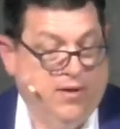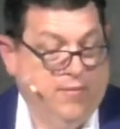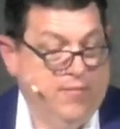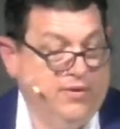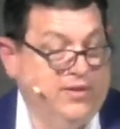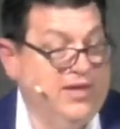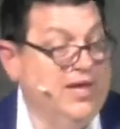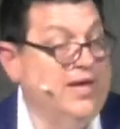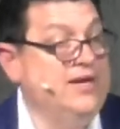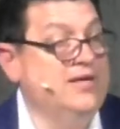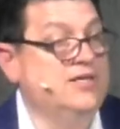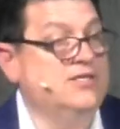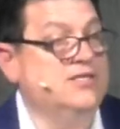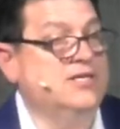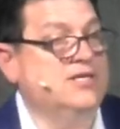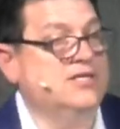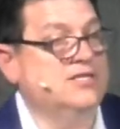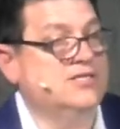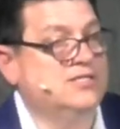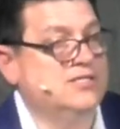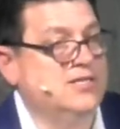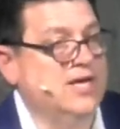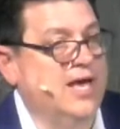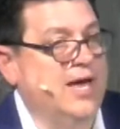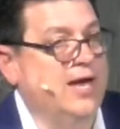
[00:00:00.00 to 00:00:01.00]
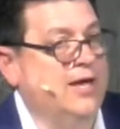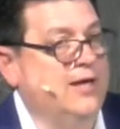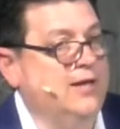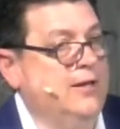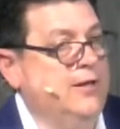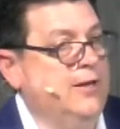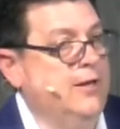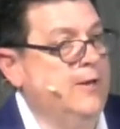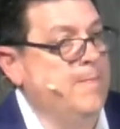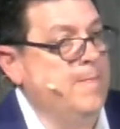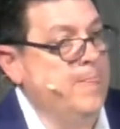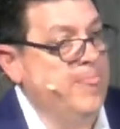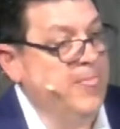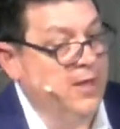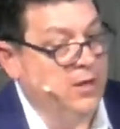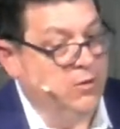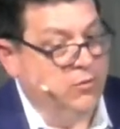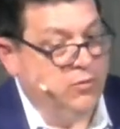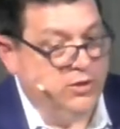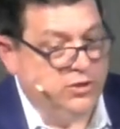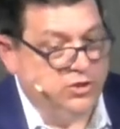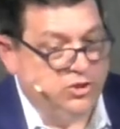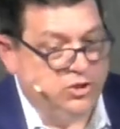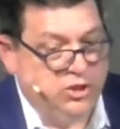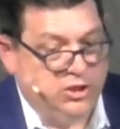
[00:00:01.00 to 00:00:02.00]
But that is exactly
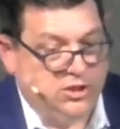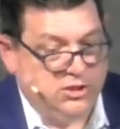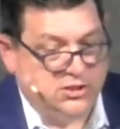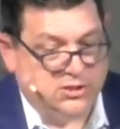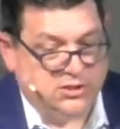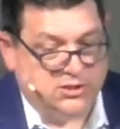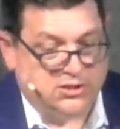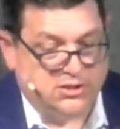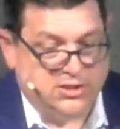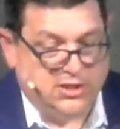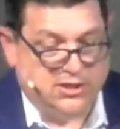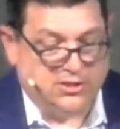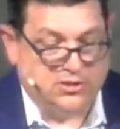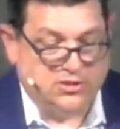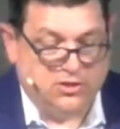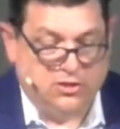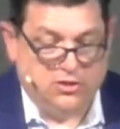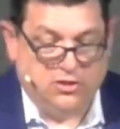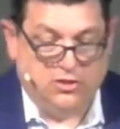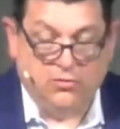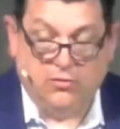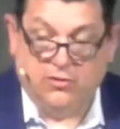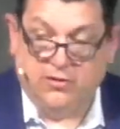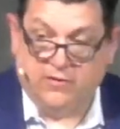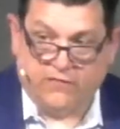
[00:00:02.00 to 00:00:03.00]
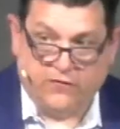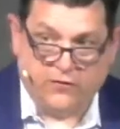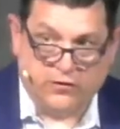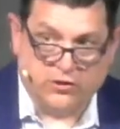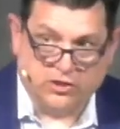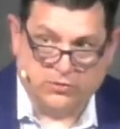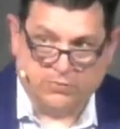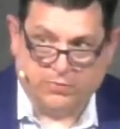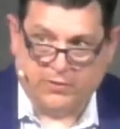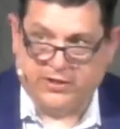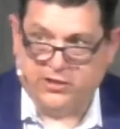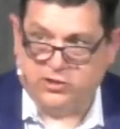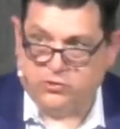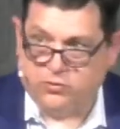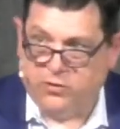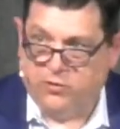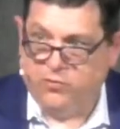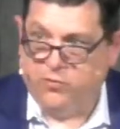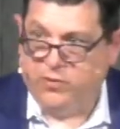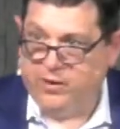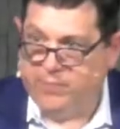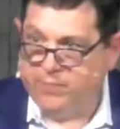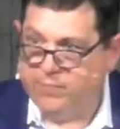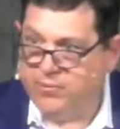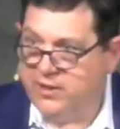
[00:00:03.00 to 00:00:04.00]
what Jesus says to do in the first place
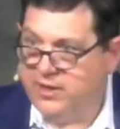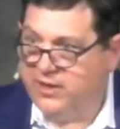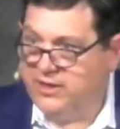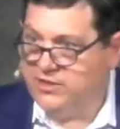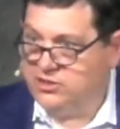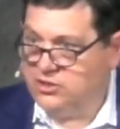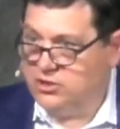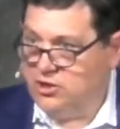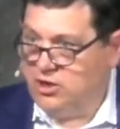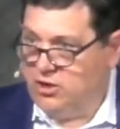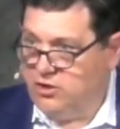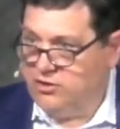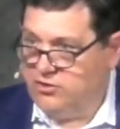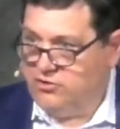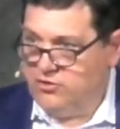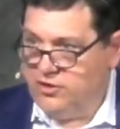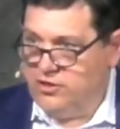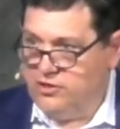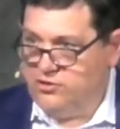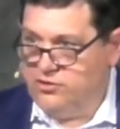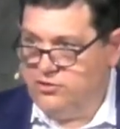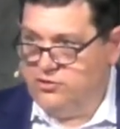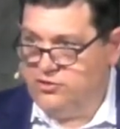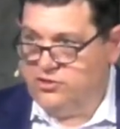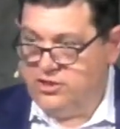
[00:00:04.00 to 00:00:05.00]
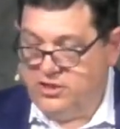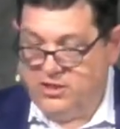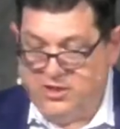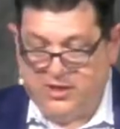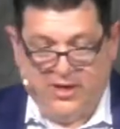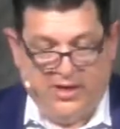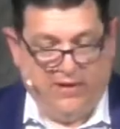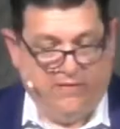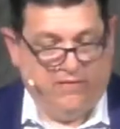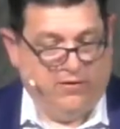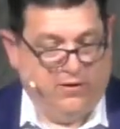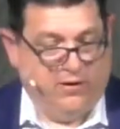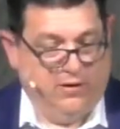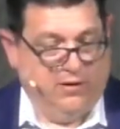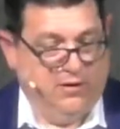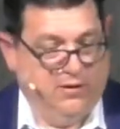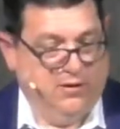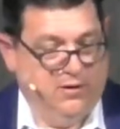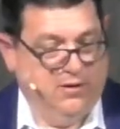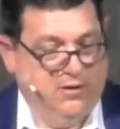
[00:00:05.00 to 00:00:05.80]
when we place our treasures in heaven.